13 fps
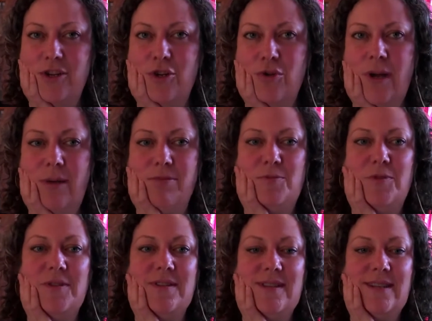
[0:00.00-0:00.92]
who helped
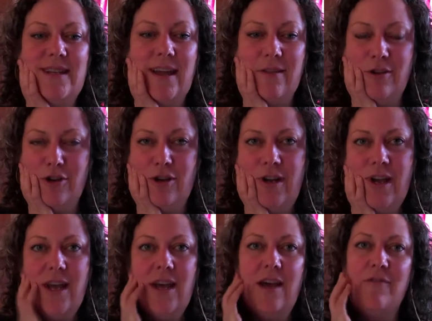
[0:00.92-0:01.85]
put this together.
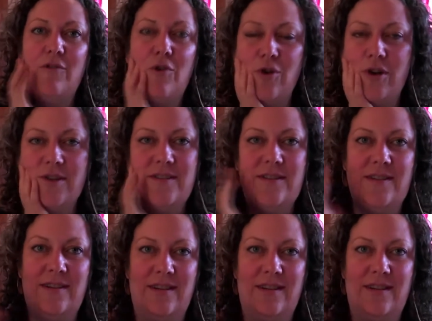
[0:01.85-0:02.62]
Of course,